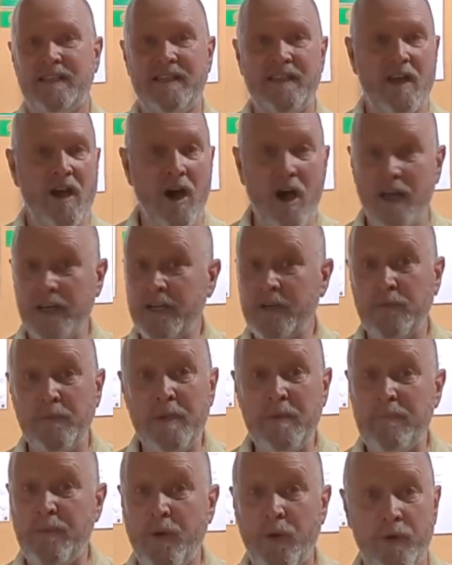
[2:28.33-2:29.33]
The
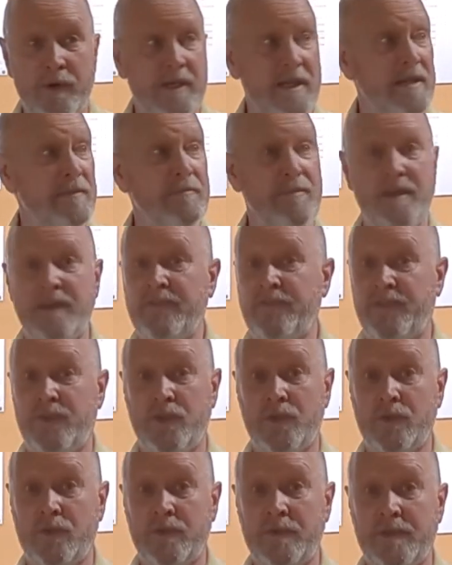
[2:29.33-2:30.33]
audit report can be
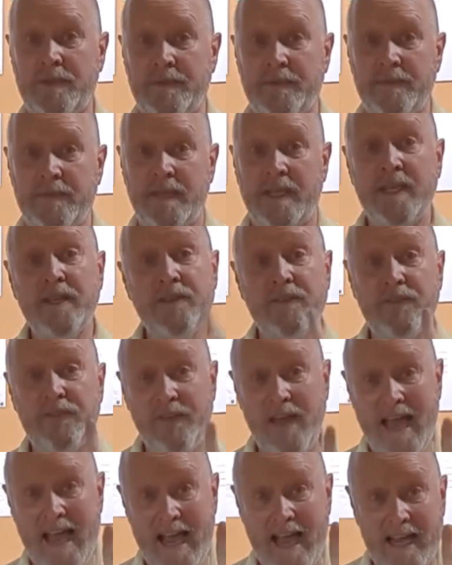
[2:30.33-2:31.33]
viewed. In
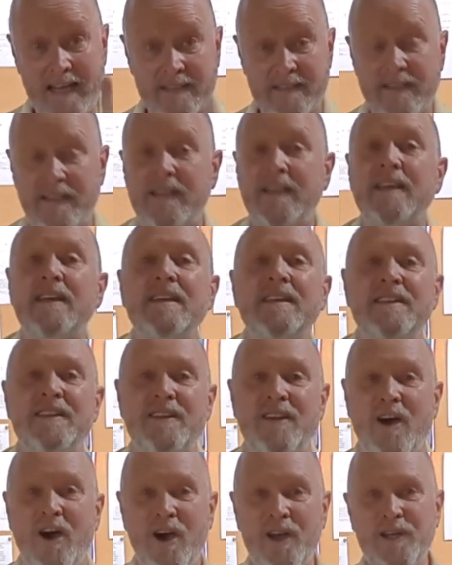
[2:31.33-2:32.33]
fact,
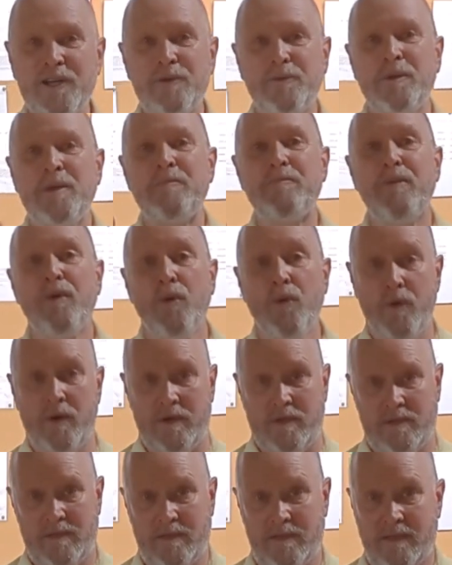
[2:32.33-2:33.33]
the audit
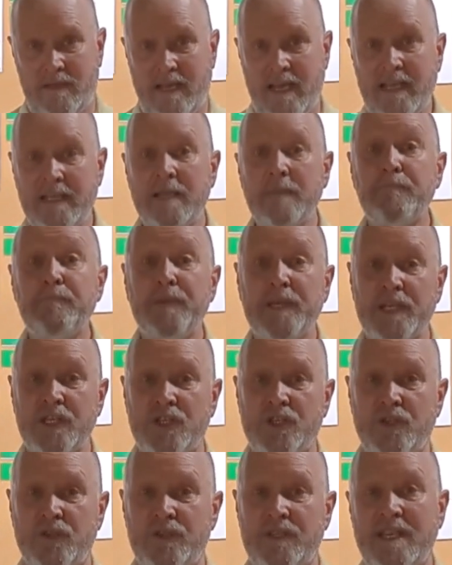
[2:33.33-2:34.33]
report and the
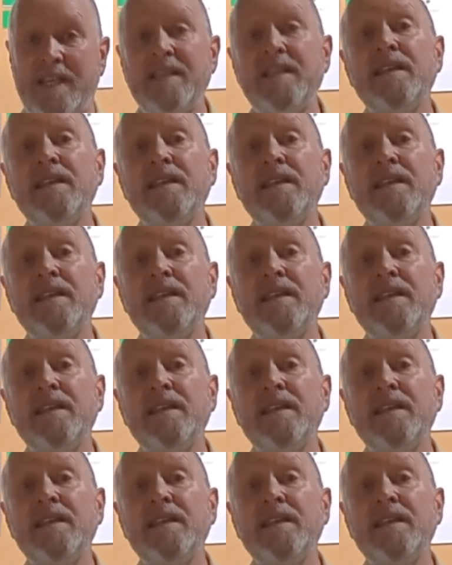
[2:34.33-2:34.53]
pictures and